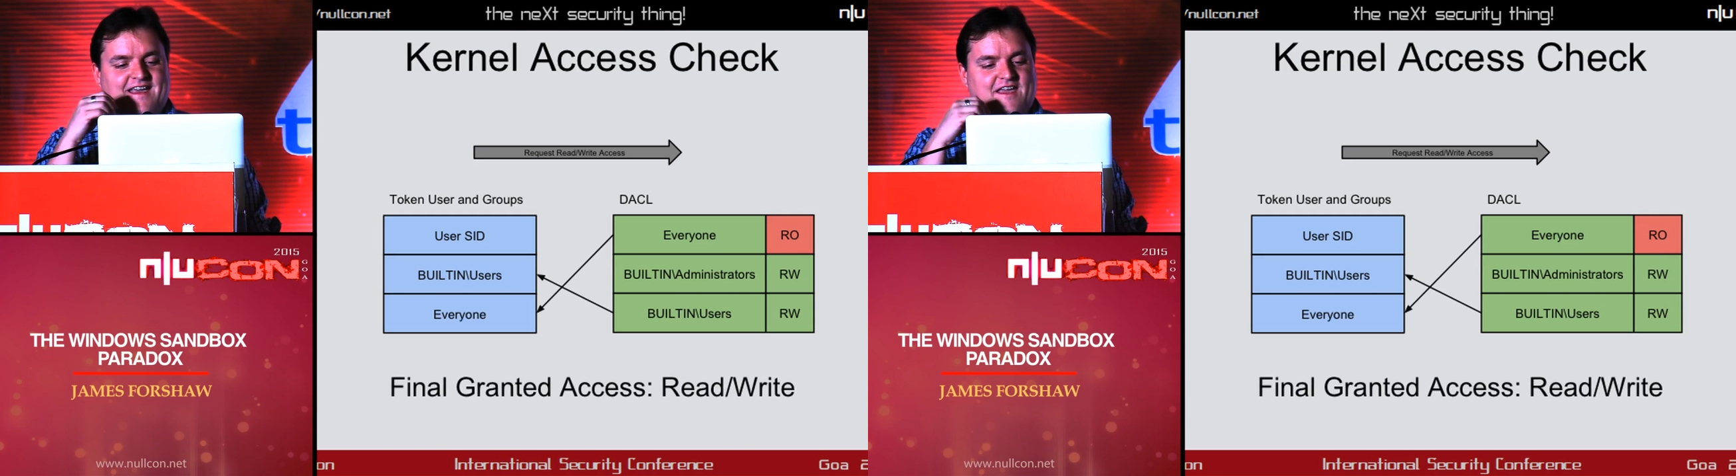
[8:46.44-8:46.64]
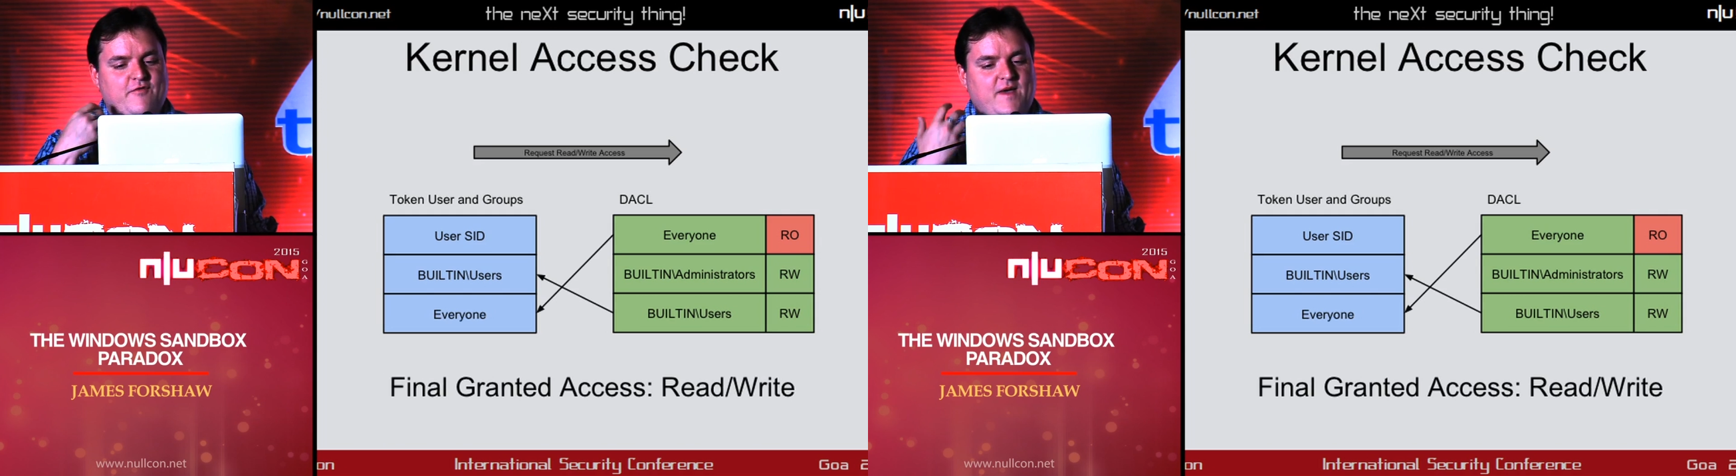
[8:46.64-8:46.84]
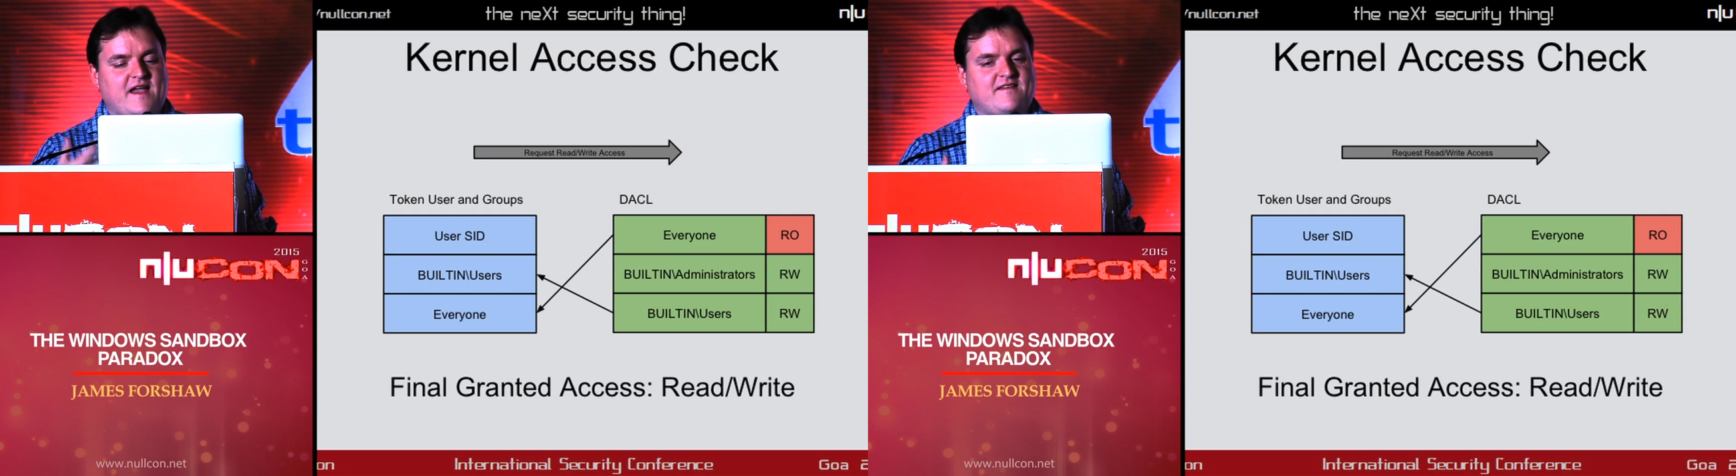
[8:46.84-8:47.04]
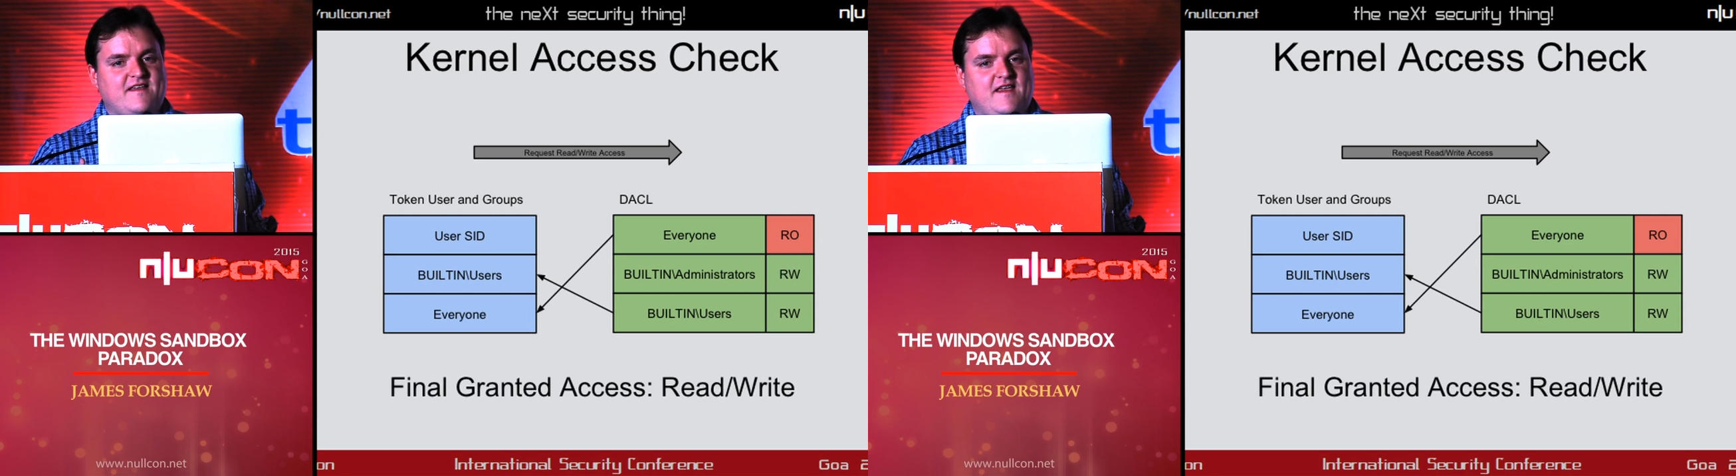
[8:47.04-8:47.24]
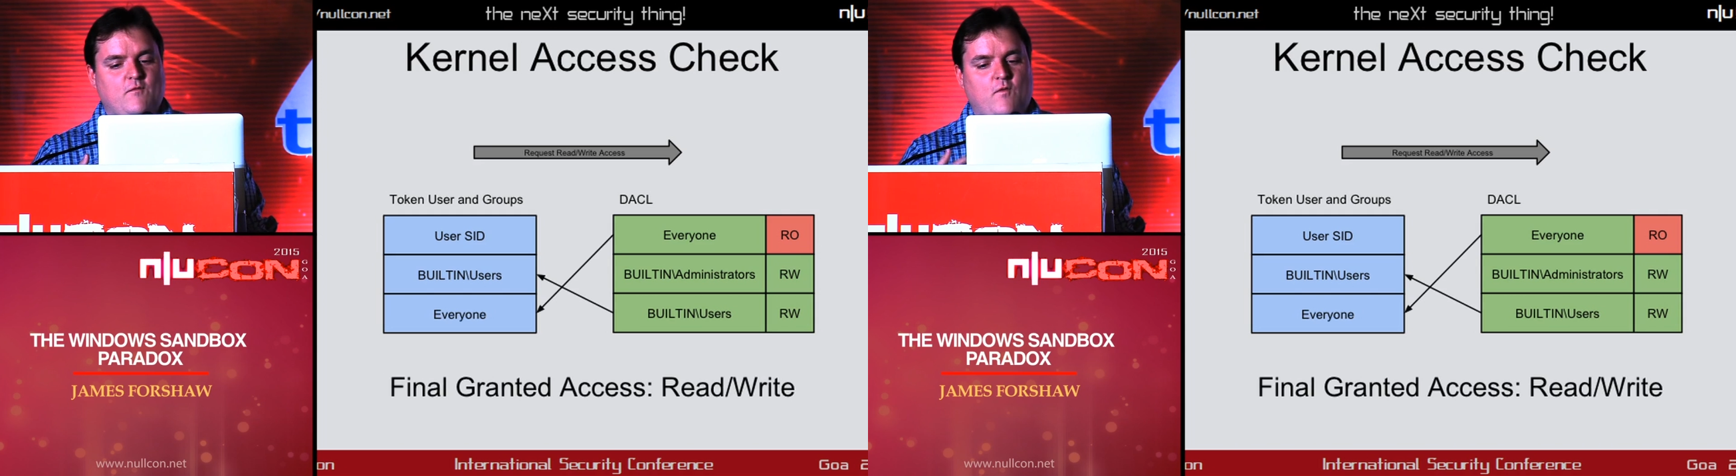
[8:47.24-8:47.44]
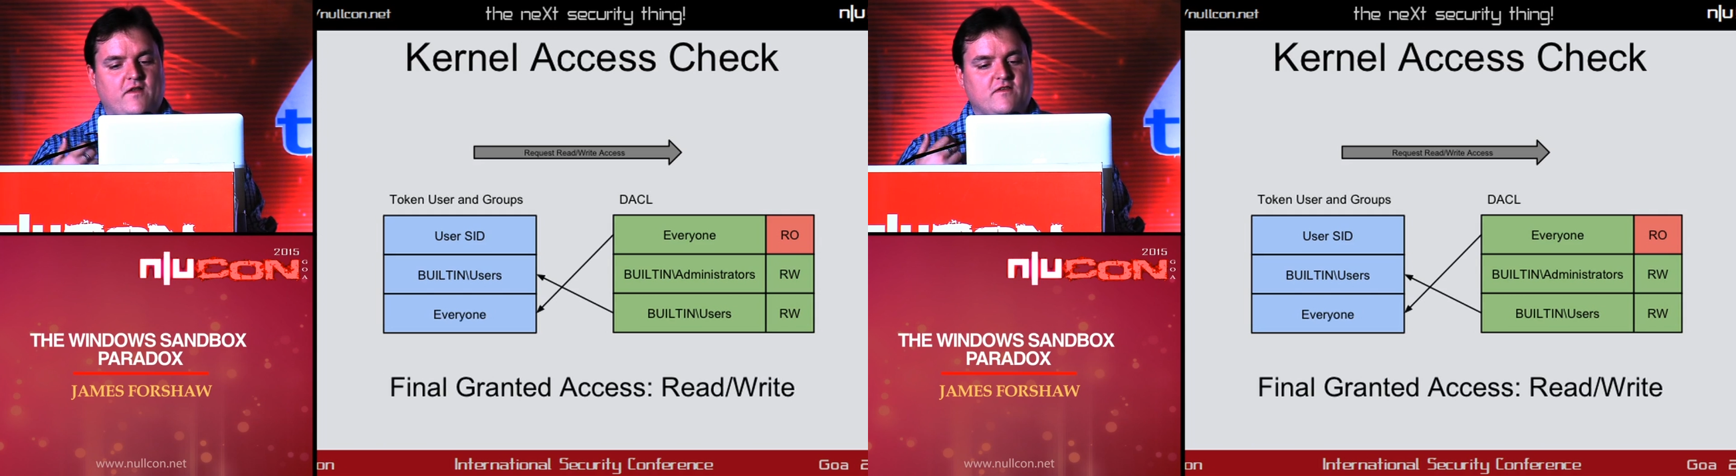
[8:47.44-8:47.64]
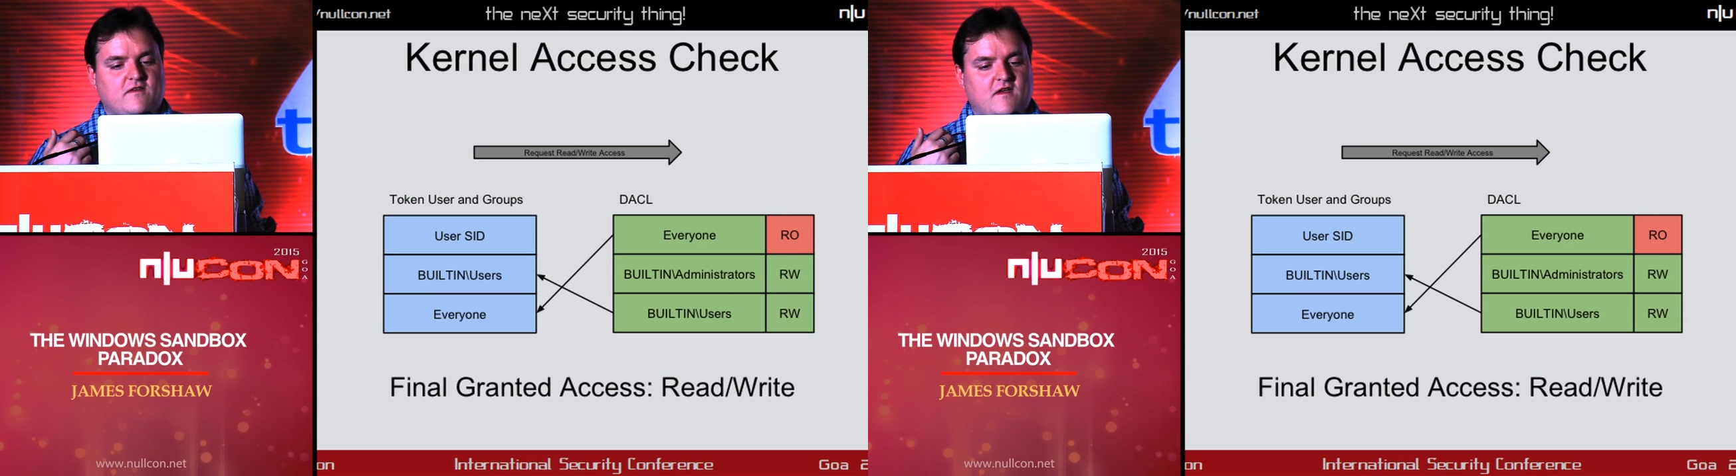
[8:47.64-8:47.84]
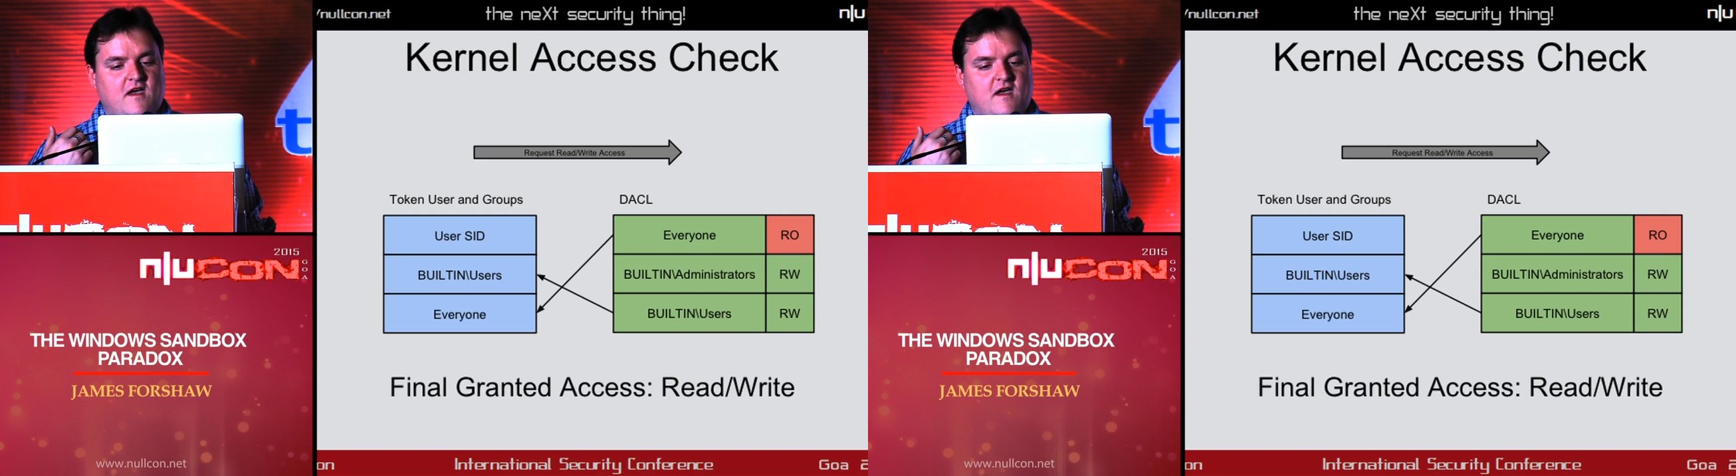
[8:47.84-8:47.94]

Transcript: if we actually want